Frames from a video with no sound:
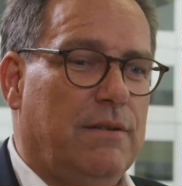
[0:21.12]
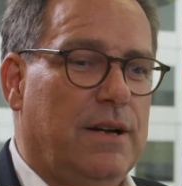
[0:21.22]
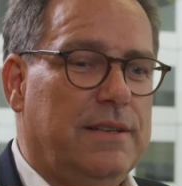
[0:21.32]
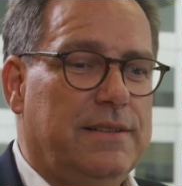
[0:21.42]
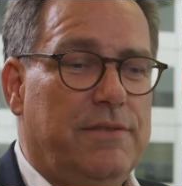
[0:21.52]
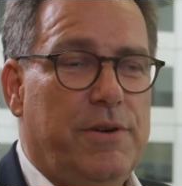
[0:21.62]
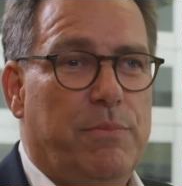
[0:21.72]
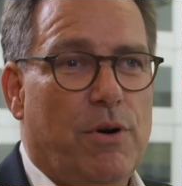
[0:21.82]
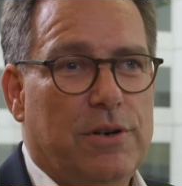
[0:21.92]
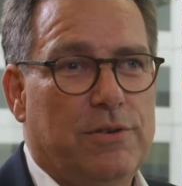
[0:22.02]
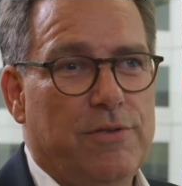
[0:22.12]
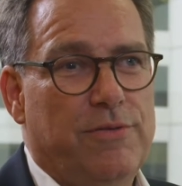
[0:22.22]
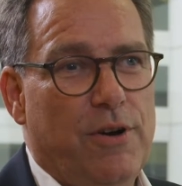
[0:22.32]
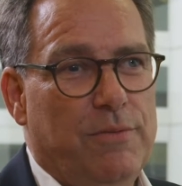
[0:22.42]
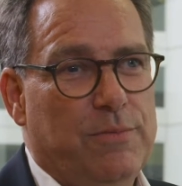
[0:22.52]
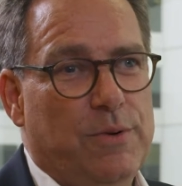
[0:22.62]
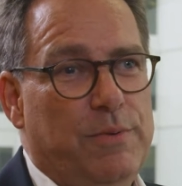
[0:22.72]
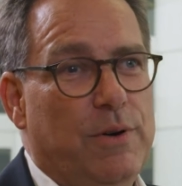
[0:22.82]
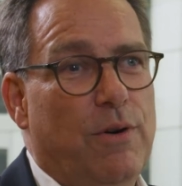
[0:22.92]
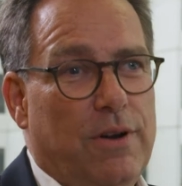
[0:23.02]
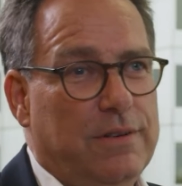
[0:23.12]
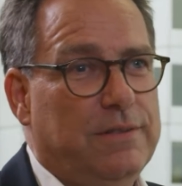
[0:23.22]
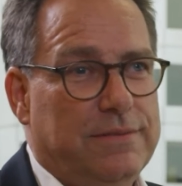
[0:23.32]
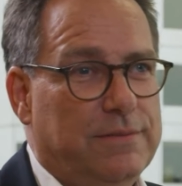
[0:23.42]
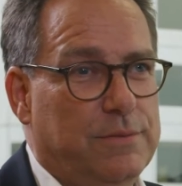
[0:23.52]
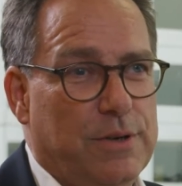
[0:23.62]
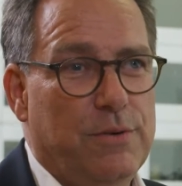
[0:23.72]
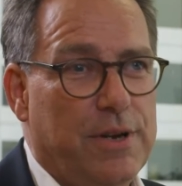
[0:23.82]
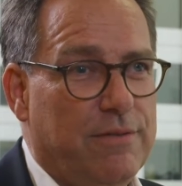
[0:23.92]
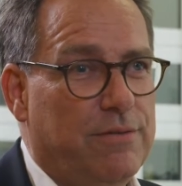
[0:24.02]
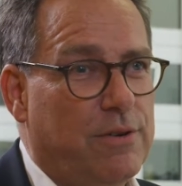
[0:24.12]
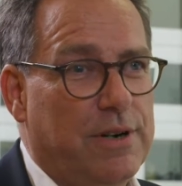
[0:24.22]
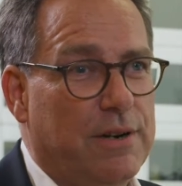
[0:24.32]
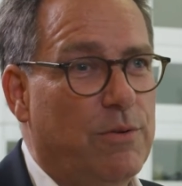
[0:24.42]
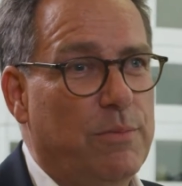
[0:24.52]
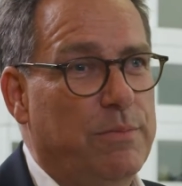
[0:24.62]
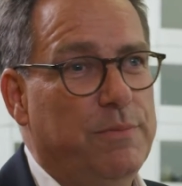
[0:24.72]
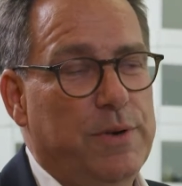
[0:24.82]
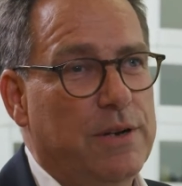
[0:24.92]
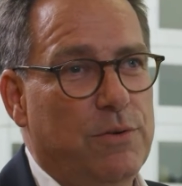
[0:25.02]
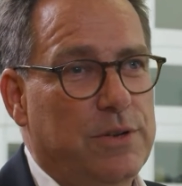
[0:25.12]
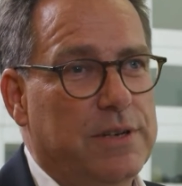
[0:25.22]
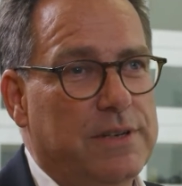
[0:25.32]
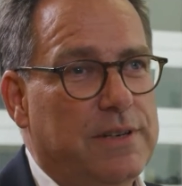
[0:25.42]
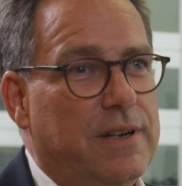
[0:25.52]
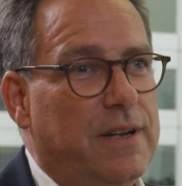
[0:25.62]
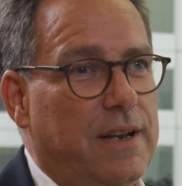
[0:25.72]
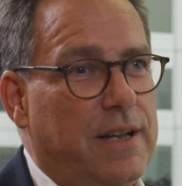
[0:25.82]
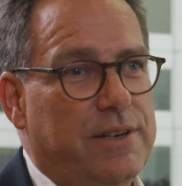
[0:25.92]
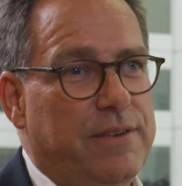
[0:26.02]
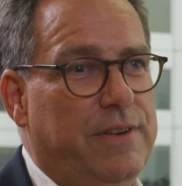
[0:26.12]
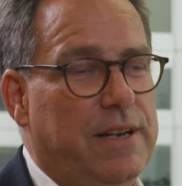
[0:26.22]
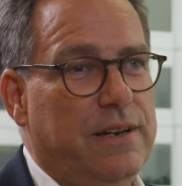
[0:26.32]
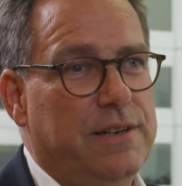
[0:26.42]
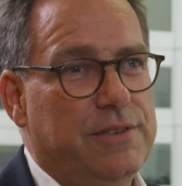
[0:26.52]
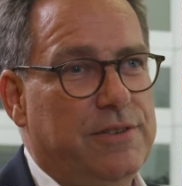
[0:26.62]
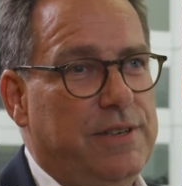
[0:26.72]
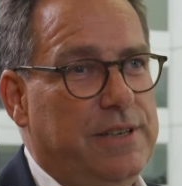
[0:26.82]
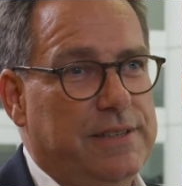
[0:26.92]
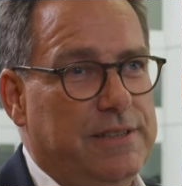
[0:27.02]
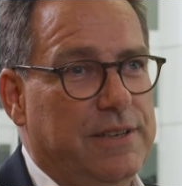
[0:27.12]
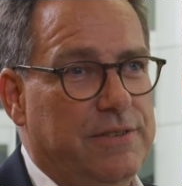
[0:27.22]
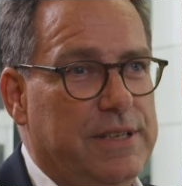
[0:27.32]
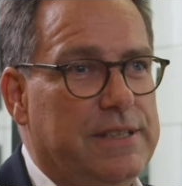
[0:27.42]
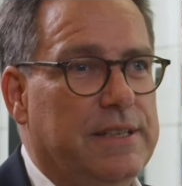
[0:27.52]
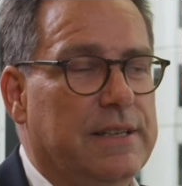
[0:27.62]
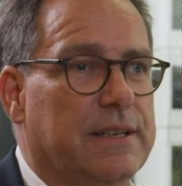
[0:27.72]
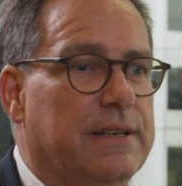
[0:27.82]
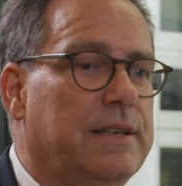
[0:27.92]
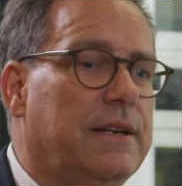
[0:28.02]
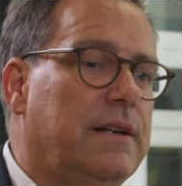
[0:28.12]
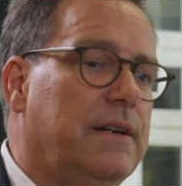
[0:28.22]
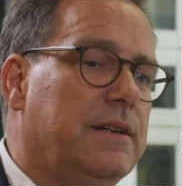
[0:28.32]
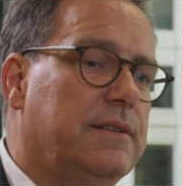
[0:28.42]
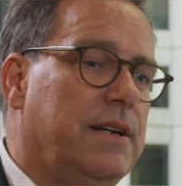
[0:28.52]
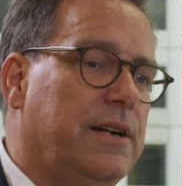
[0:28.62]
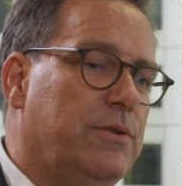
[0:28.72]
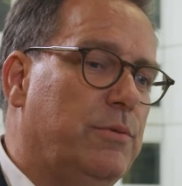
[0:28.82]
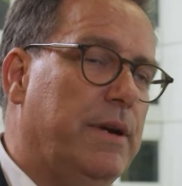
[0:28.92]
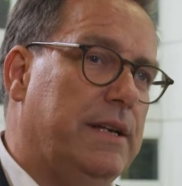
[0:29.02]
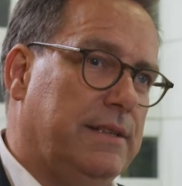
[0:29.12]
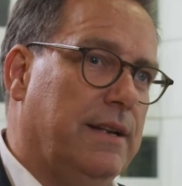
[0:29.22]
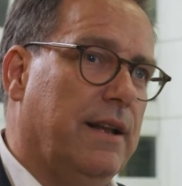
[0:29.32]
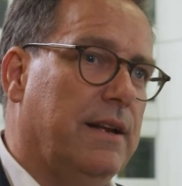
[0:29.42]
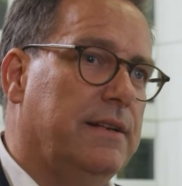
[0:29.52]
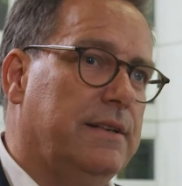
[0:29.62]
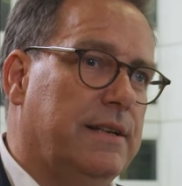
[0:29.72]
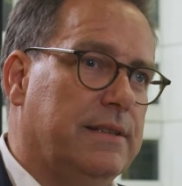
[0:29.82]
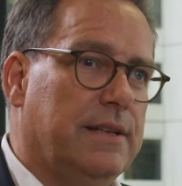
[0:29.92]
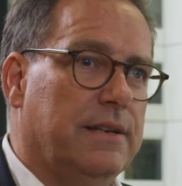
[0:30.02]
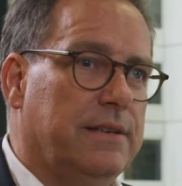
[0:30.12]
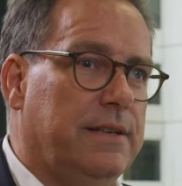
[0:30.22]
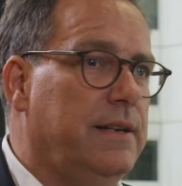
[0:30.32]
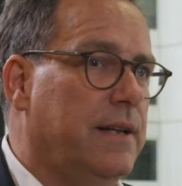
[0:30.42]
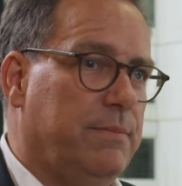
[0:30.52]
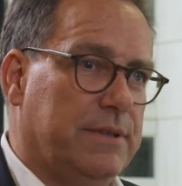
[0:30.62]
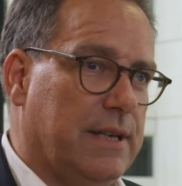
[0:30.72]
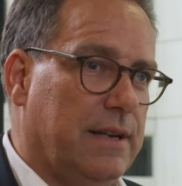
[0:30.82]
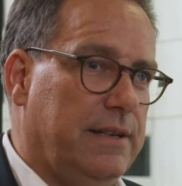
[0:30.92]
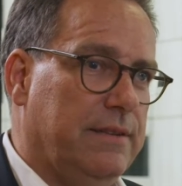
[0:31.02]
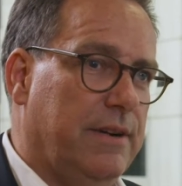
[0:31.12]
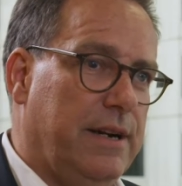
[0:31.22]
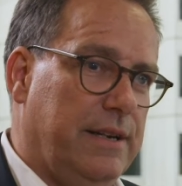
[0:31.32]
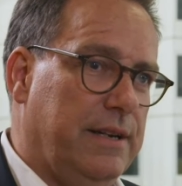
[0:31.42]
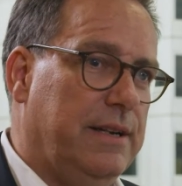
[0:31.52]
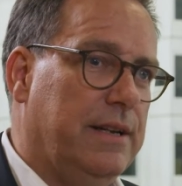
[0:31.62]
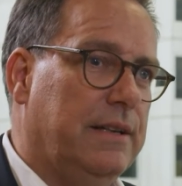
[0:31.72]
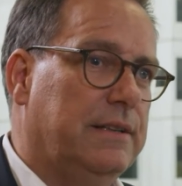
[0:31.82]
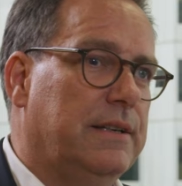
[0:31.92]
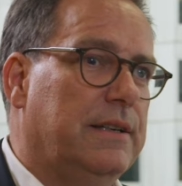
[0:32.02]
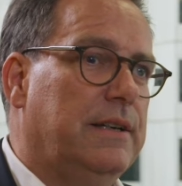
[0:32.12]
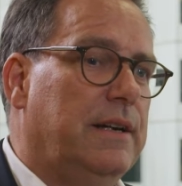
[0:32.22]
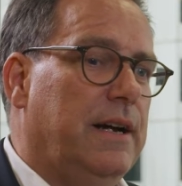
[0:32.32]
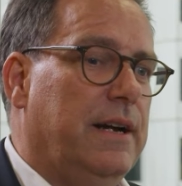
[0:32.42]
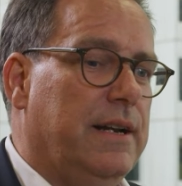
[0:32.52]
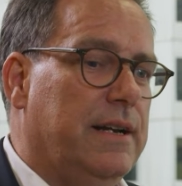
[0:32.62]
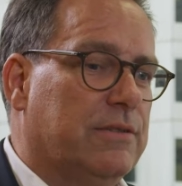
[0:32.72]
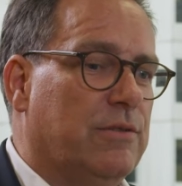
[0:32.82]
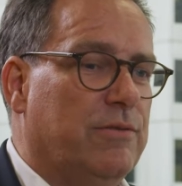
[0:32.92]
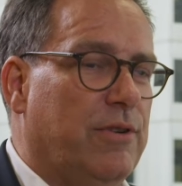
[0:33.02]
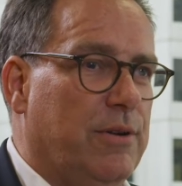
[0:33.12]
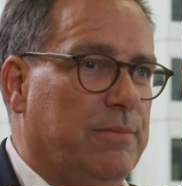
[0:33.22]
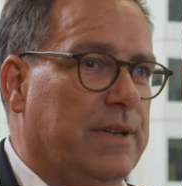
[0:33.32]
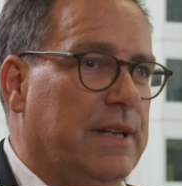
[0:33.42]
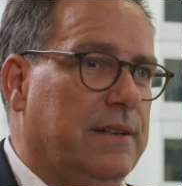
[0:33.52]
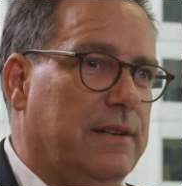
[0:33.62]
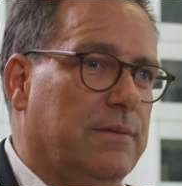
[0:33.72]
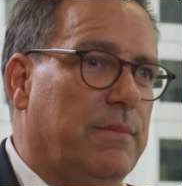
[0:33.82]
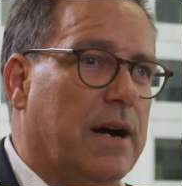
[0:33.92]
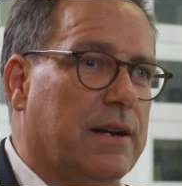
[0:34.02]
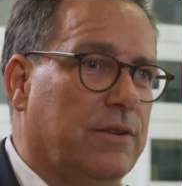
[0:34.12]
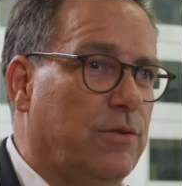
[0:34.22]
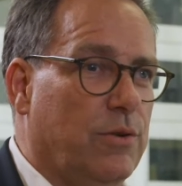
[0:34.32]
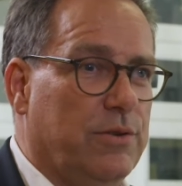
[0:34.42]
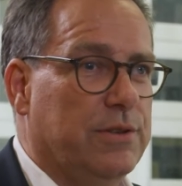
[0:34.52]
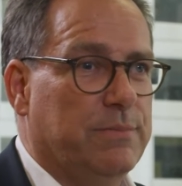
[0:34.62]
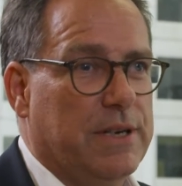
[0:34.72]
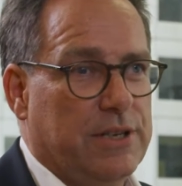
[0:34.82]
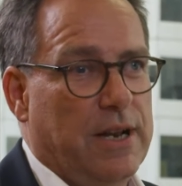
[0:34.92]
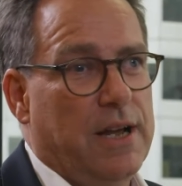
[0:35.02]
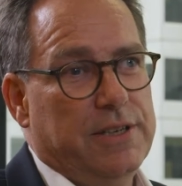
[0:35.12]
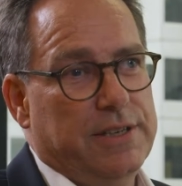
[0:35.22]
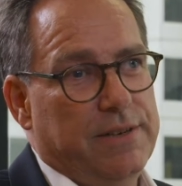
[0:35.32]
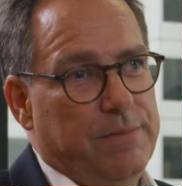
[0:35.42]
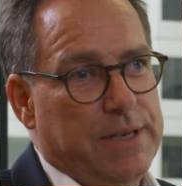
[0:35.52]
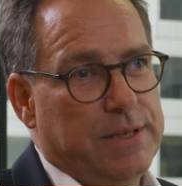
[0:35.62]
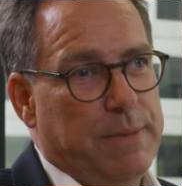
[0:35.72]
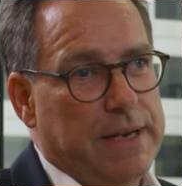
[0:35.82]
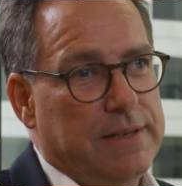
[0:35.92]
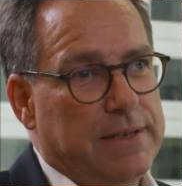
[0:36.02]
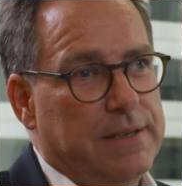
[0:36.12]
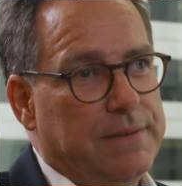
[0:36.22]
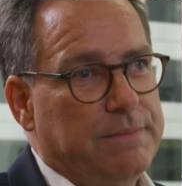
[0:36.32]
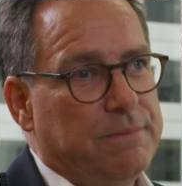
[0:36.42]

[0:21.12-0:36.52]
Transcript: Well, the report confirmed what we all were looking for and hope. We know the electric vehicle industry is increasing, and CRU based in London has done an in-depth study, very detailed, and has confirmed that the market growth is much larger than we expected.